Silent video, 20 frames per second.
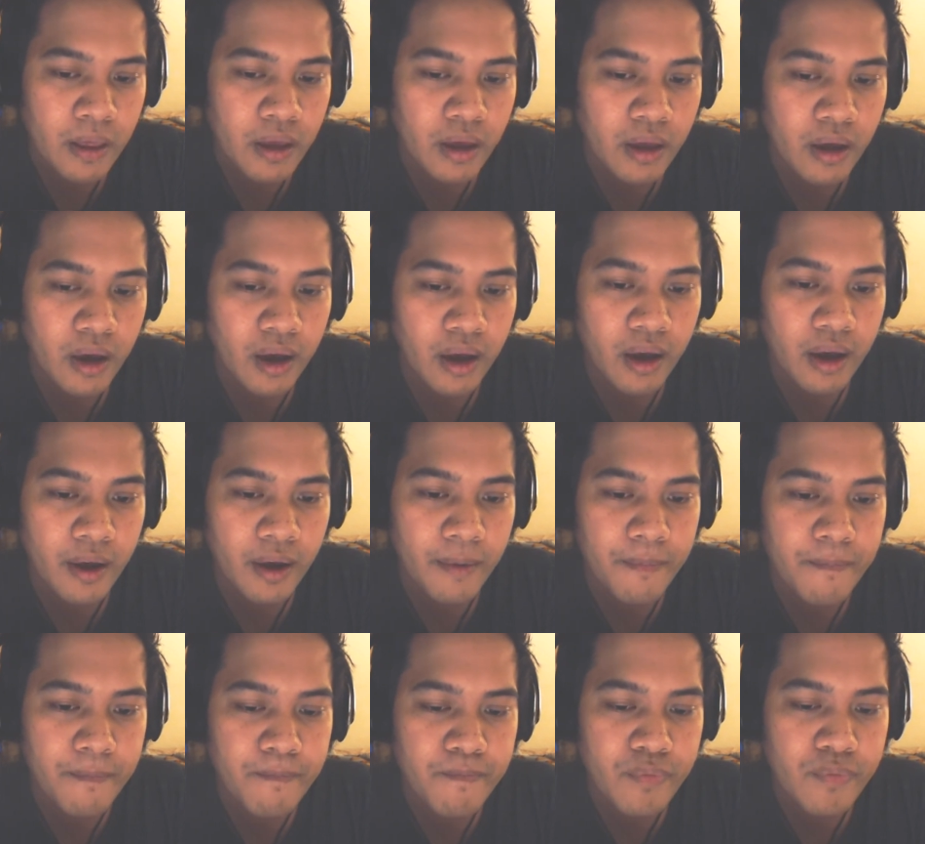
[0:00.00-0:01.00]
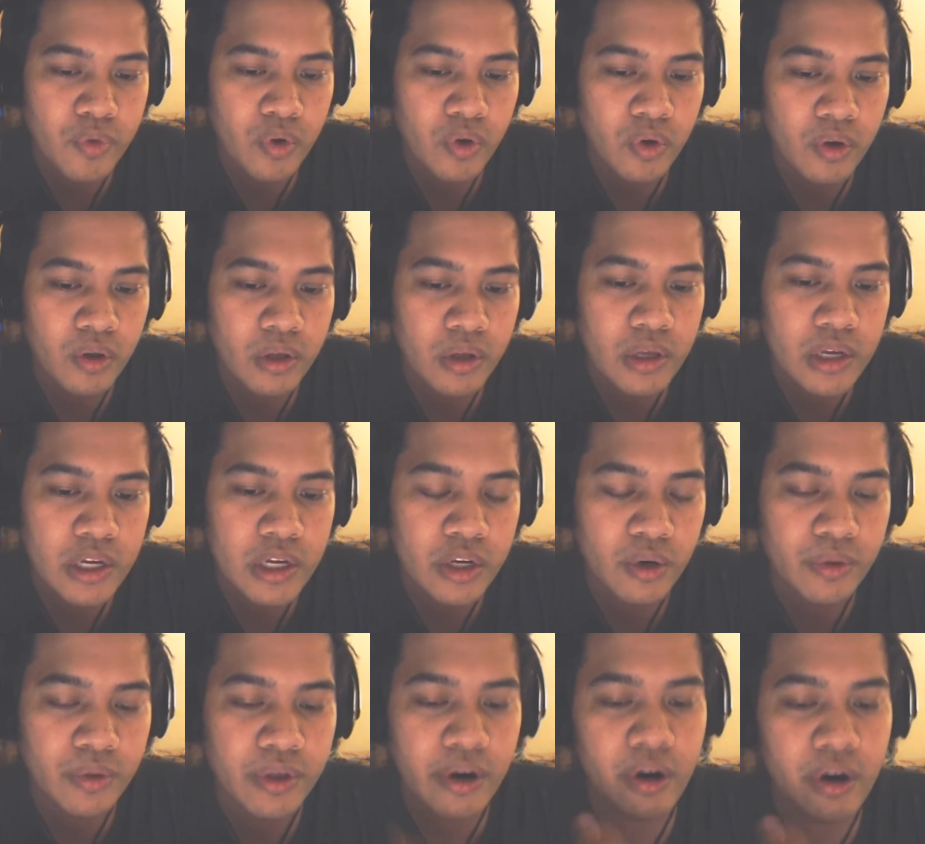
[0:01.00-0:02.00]

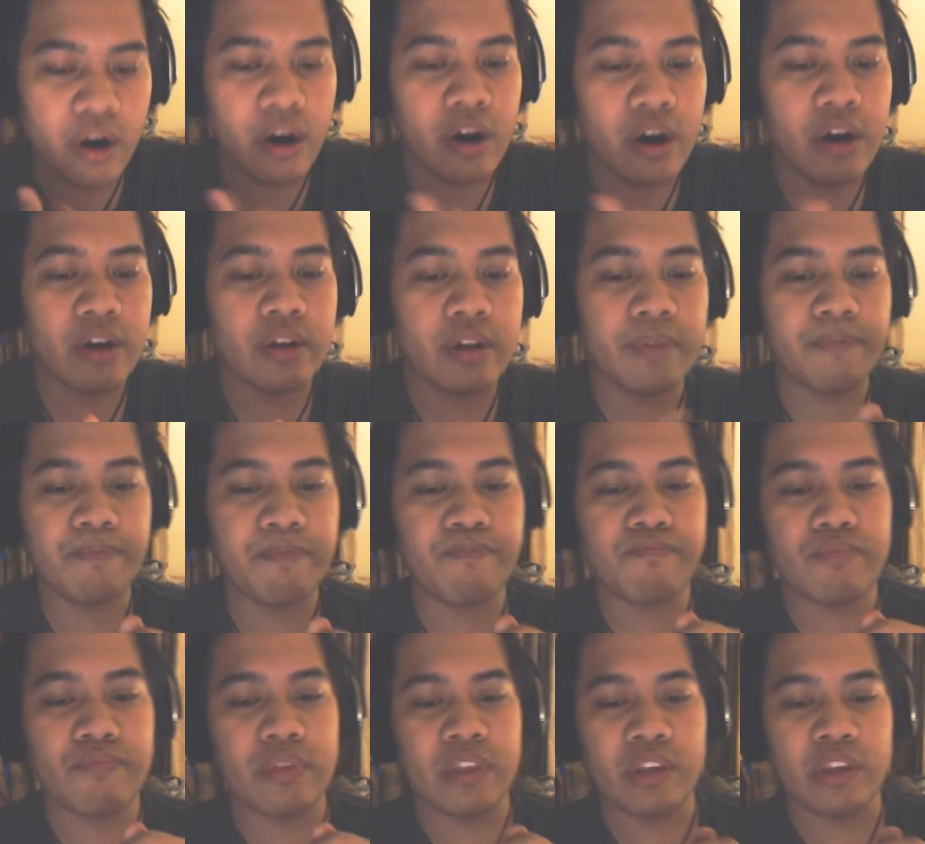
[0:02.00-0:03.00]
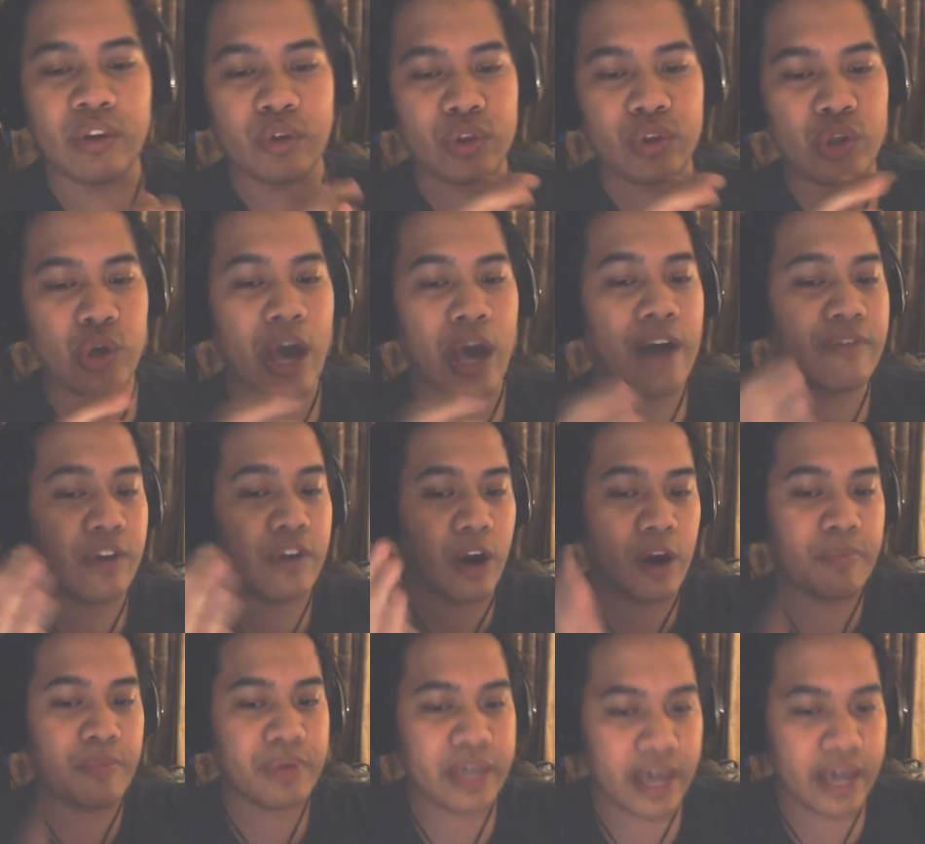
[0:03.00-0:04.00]
there are, you have the
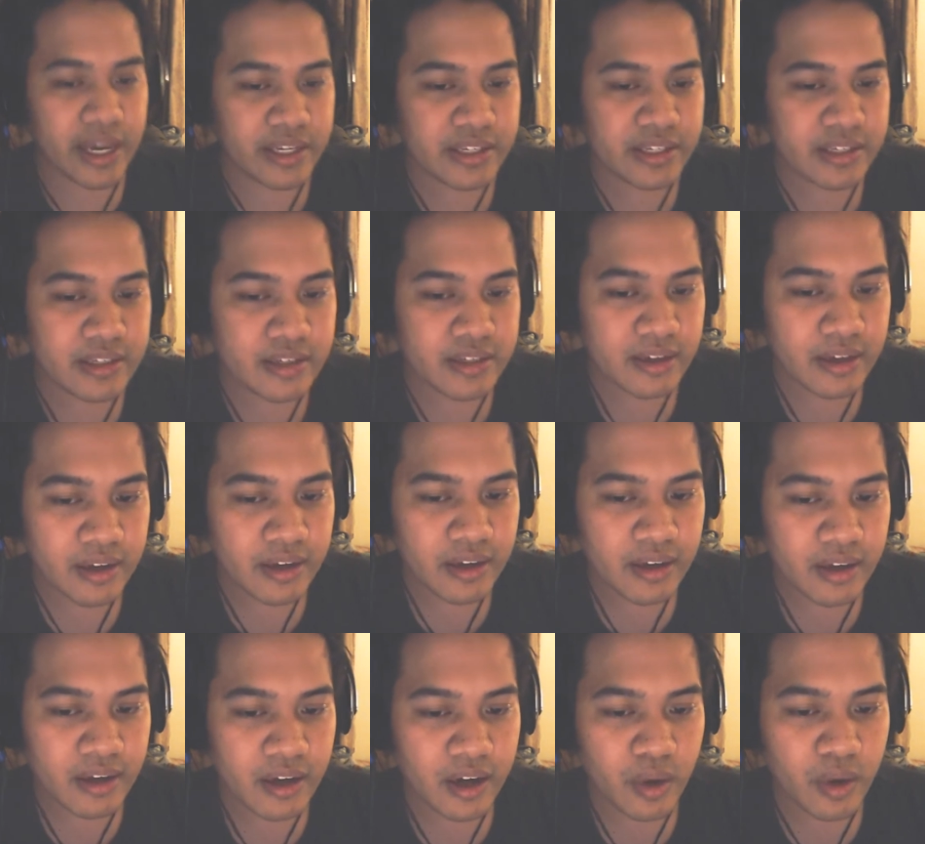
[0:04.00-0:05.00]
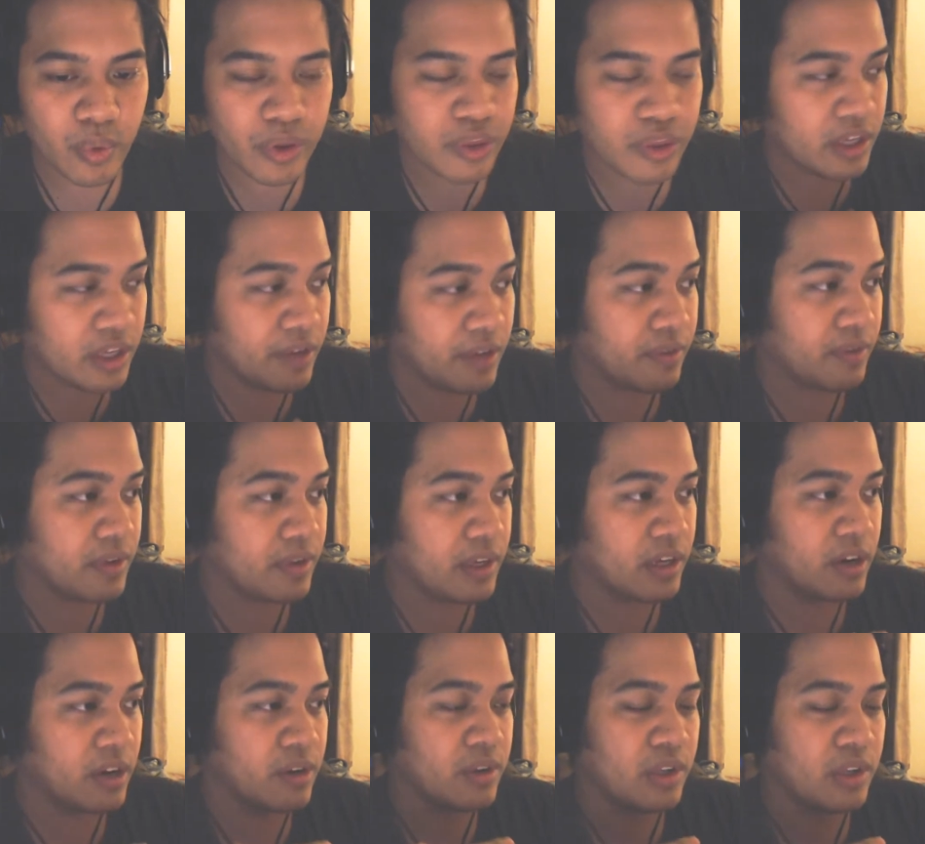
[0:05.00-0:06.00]
RPS
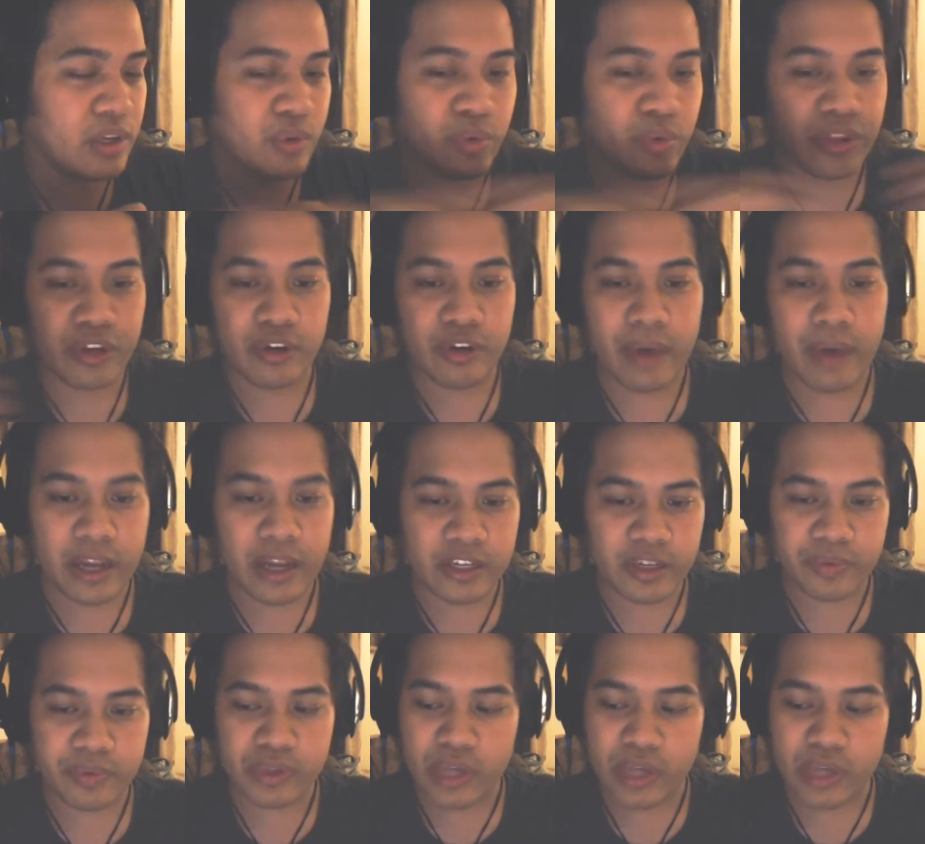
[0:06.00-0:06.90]
within your matchups.